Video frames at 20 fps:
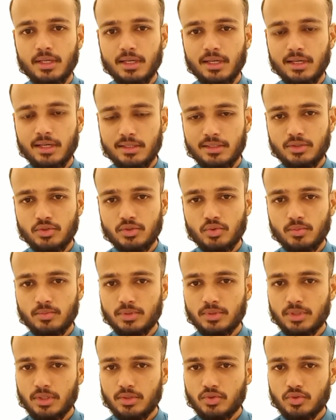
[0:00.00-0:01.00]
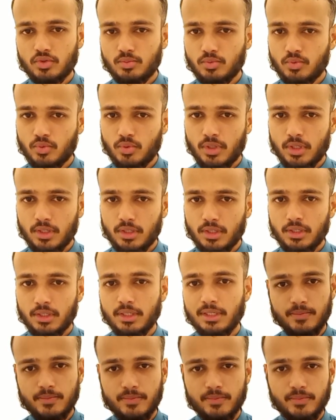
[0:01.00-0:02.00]
Antum taktubuna.
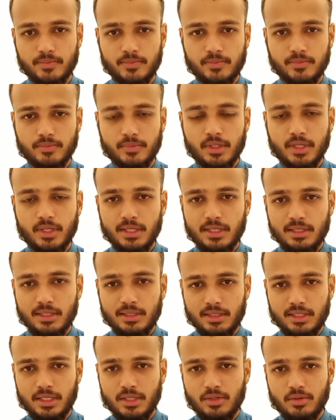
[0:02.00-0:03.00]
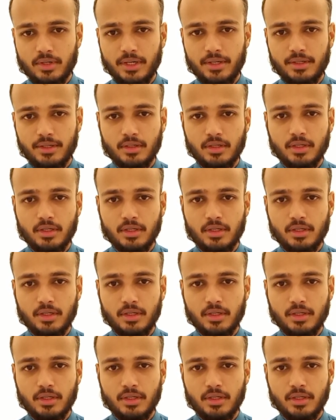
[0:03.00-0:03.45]
They write.